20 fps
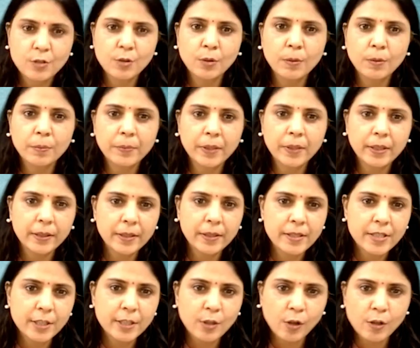So
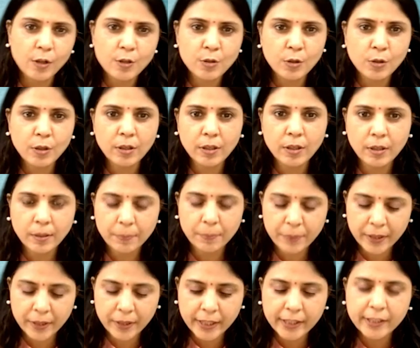is it also a
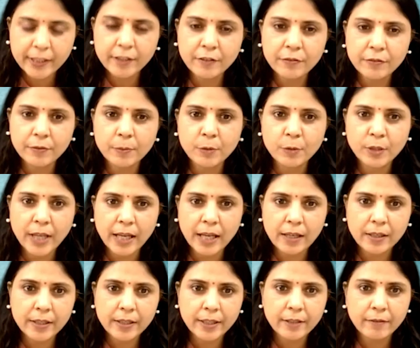predictive
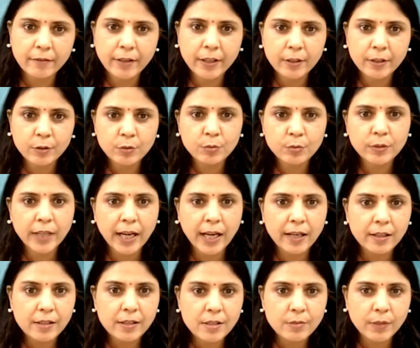modality where through
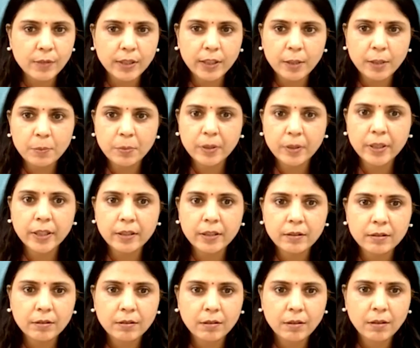candles one can
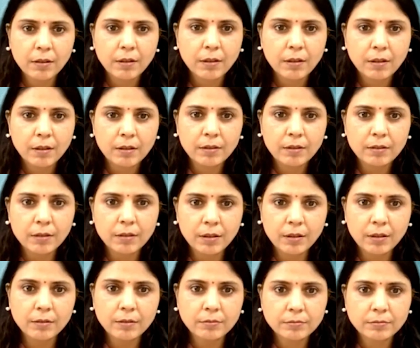predict
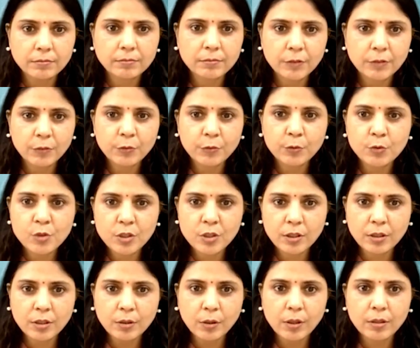the future
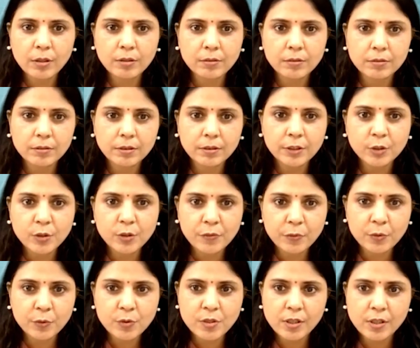or the near
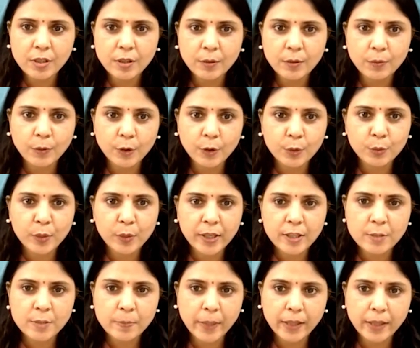future, what we
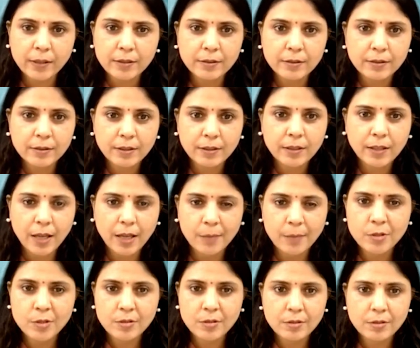expect?
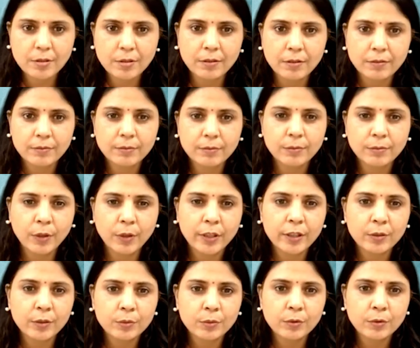I'm just
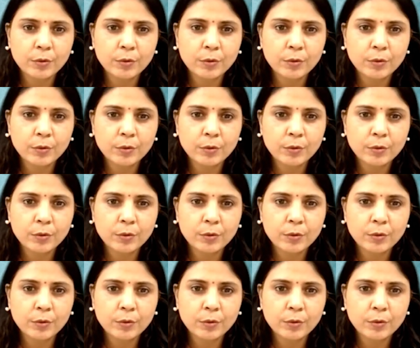wanting to